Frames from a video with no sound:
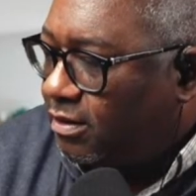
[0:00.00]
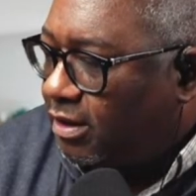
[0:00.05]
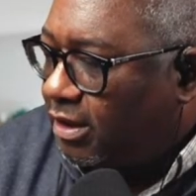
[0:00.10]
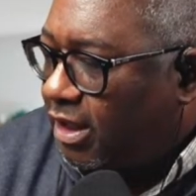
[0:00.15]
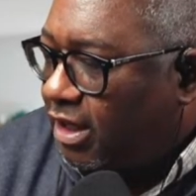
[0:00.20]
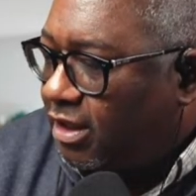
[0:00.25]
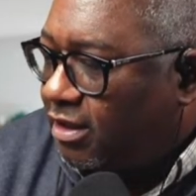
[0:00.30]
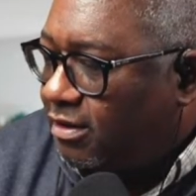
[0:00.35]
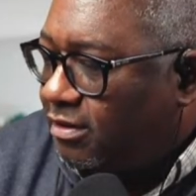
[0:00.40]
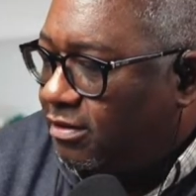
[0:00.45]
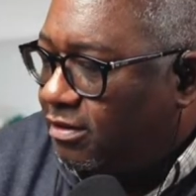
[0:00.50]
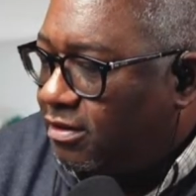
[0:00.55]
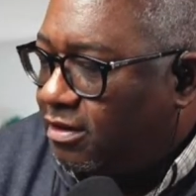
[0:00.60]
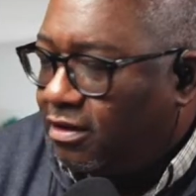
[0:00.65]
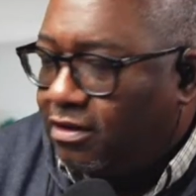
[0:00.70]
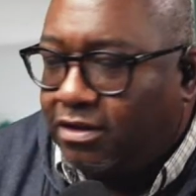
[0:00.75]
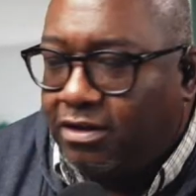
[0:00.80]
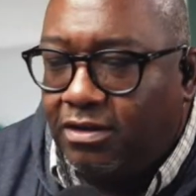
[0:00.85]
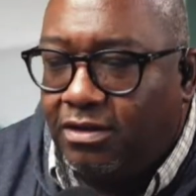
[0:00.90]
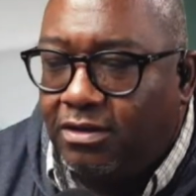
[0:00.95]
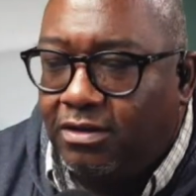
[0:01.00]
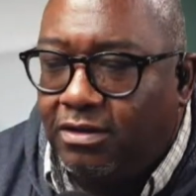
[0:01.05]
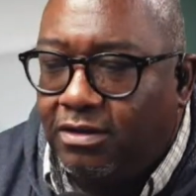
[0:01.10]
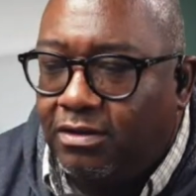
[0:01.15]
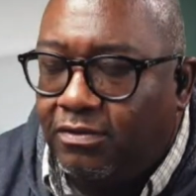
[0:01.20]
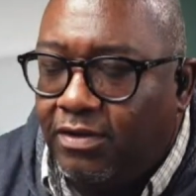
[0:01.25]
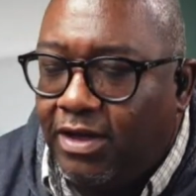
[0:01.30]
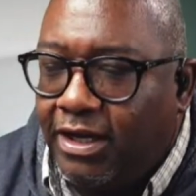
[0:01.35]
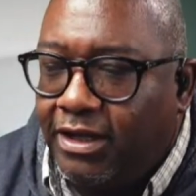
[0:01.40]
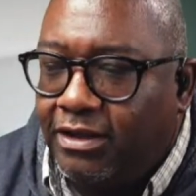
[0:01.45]
a look
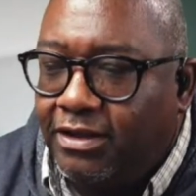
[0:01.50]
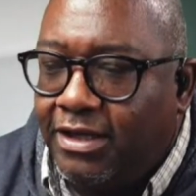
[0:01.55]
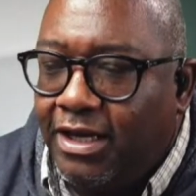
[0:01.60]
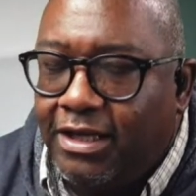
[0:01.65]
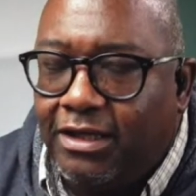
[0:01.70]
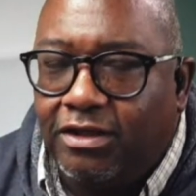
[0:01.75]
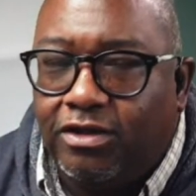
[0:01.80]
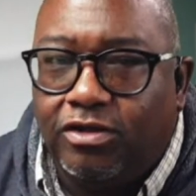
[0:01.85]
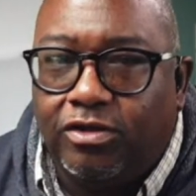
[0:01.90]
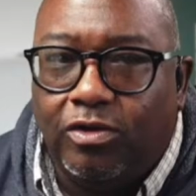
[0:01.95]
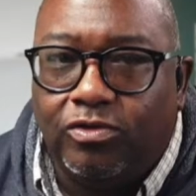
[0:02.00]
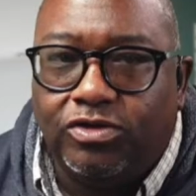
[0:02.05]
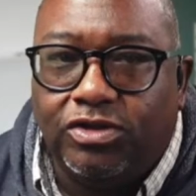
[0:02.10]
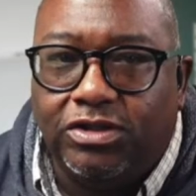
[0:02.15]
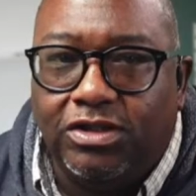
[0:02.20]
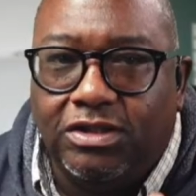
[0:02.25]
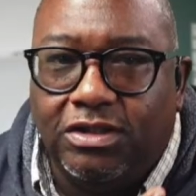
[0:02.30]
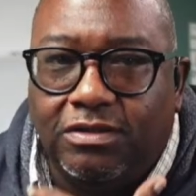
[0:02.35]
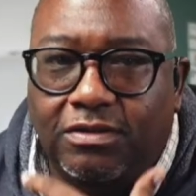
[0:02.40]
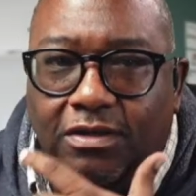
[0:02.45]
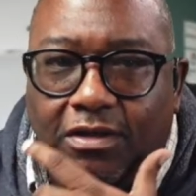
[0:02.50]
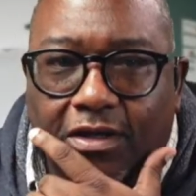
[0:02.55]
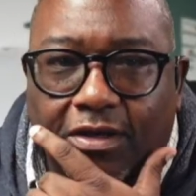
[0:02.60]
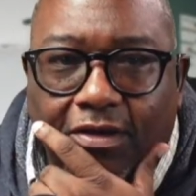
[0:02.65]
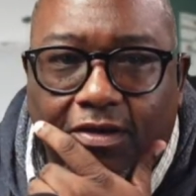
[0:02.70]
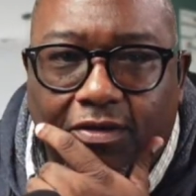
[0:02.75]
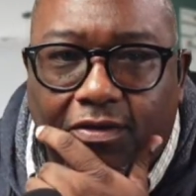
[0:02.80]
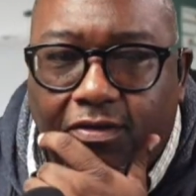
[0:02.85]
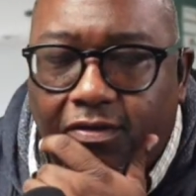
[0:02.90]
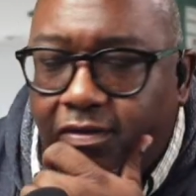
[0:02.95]
that kind of closely
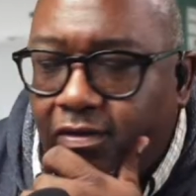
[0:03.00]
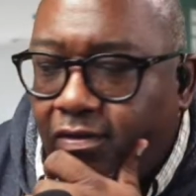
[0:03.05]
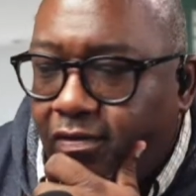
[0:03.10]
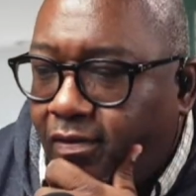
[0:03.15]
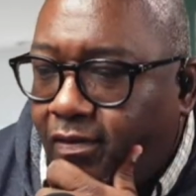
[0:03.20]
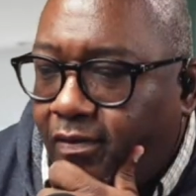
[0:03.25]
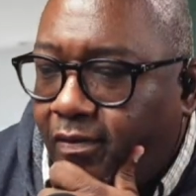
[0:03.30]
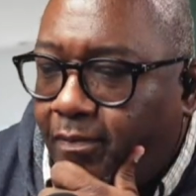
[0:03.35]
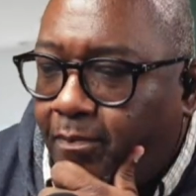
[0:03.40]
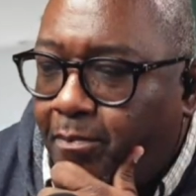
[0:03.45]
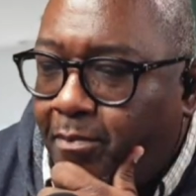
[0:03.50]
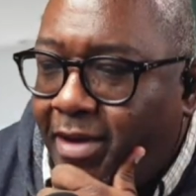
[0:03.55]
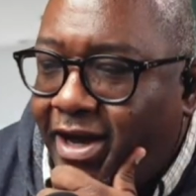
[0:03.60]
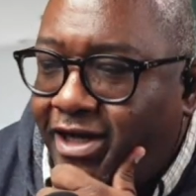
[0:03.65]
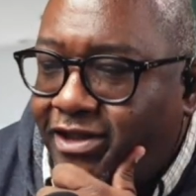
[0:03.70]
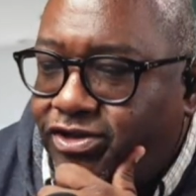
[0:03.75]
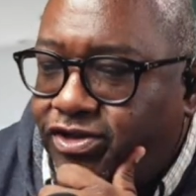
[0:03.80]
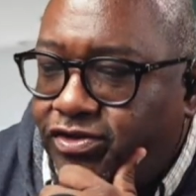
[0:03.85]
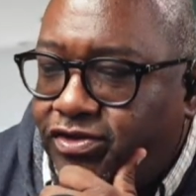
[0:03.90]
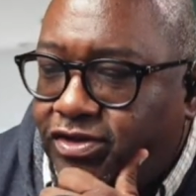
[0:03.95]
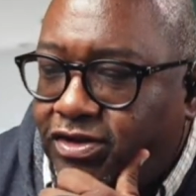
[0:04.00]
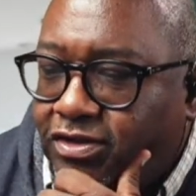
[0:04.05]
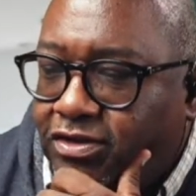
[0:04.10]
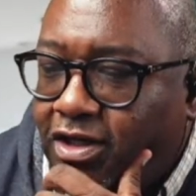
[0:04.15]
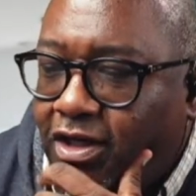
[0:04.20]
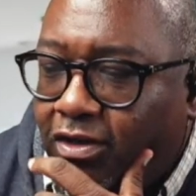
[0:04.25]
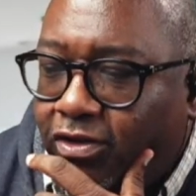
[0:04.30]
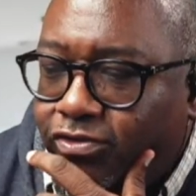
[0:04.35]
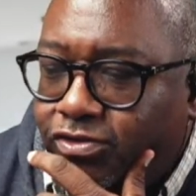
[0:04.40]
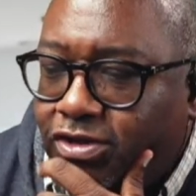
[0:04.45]
matches the
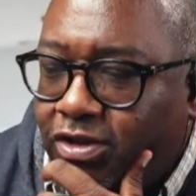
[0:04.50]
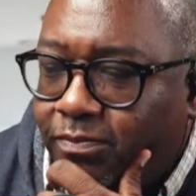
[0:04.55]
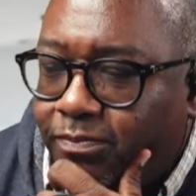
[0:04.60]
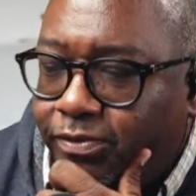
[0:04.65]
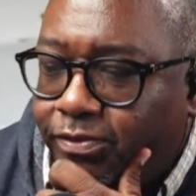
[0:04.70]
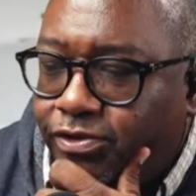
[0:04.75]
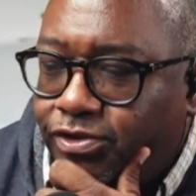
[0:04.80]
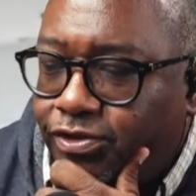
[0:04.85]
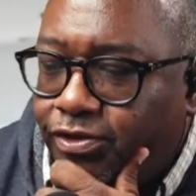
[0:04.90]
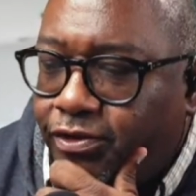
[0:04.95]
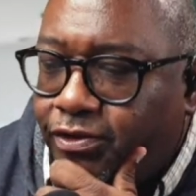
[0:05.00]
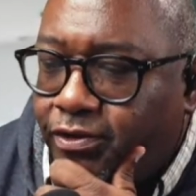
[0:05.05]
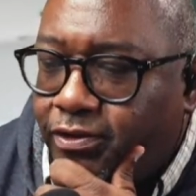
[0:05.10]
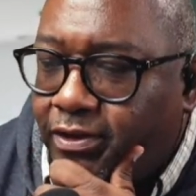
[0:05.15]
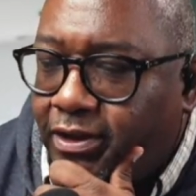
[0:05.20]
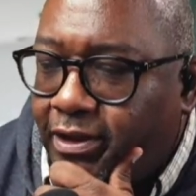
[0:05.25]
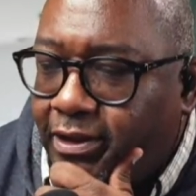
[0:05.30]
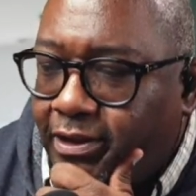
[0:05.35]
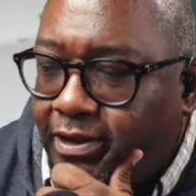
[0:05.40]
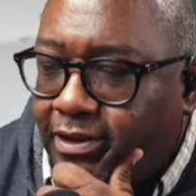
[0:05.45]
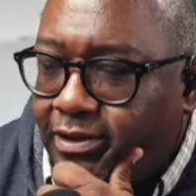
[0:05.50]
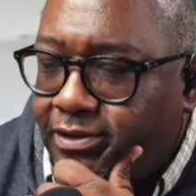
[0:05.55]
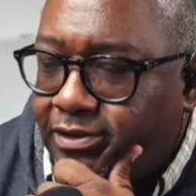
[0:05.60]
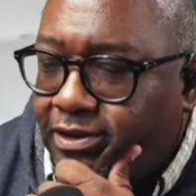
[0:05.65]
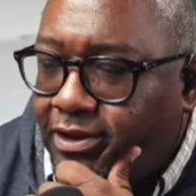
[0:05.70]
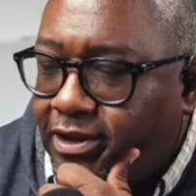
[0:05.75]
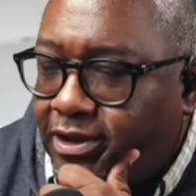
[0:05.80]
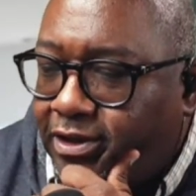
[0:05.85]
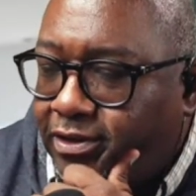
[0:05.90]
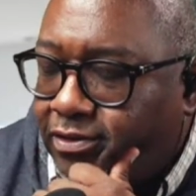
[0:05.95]
color temperature and
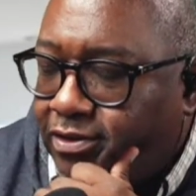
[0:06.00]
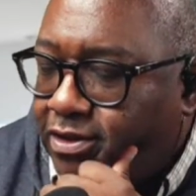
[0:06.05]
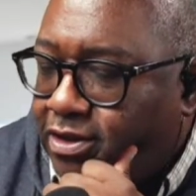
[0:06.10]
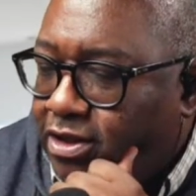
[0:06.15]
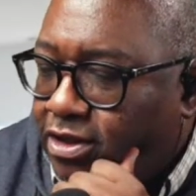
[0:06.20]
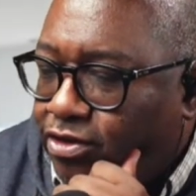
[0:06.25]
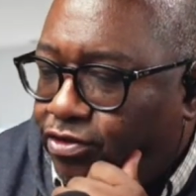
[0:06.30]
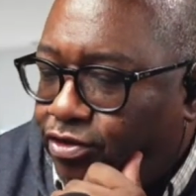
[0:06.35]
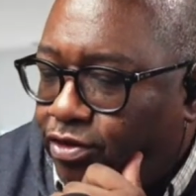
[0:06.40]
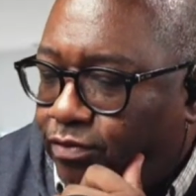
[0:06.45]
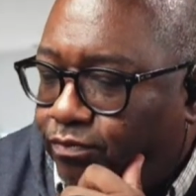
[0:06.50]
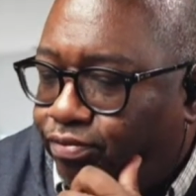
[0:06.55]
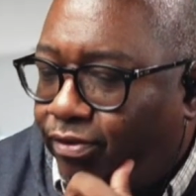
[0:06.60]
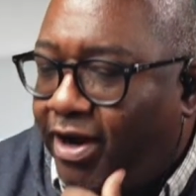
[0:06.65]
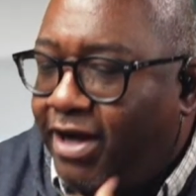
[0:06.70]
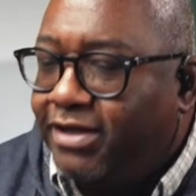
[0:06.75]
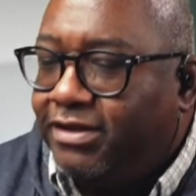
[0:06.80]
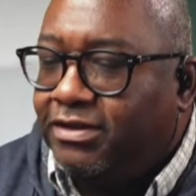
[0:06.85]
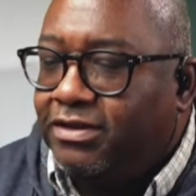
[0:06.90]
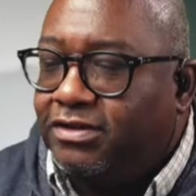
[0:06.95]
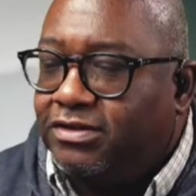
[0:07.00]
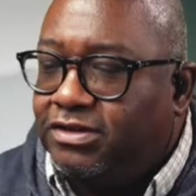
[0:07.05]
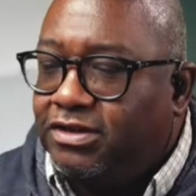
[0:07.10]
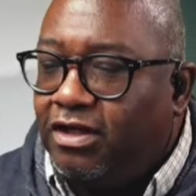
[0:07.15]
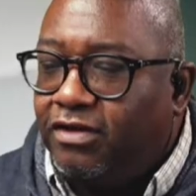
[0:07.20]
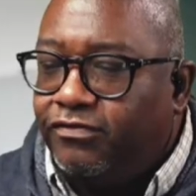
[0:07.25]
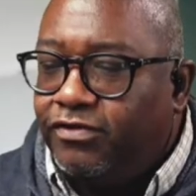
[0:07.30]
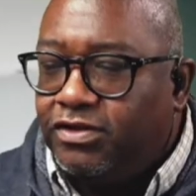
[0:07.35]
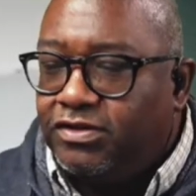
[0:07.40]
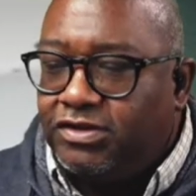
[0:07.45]
the brightness
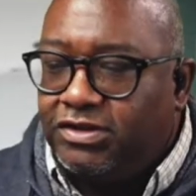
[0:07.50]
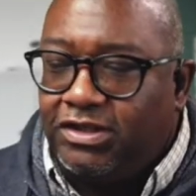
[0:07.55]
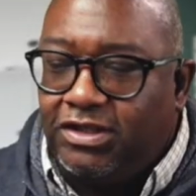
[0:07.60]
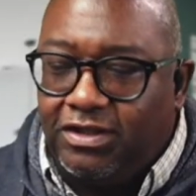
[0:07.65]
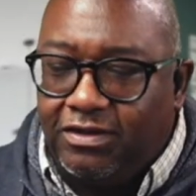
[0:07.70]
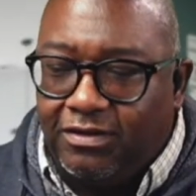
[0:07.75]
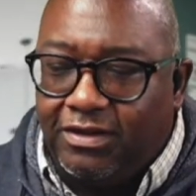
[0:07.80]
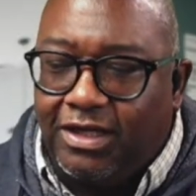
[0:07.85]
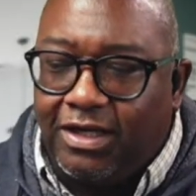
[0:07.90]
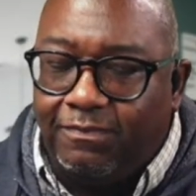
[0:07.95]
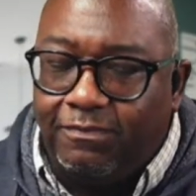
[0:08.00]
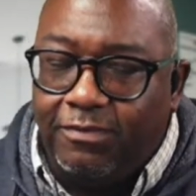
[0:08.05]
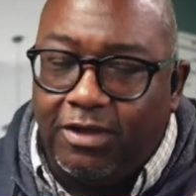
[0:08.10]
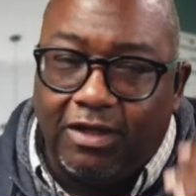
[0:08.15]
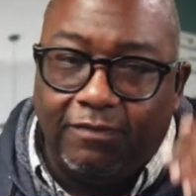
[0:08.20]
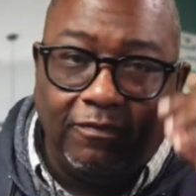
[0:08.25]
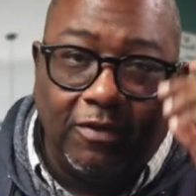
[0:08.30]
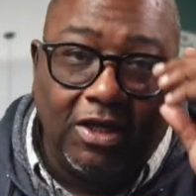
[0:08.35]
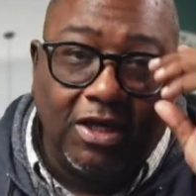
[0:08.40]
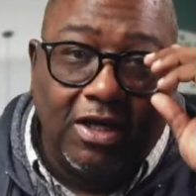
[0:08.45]
of the scene that I'm in.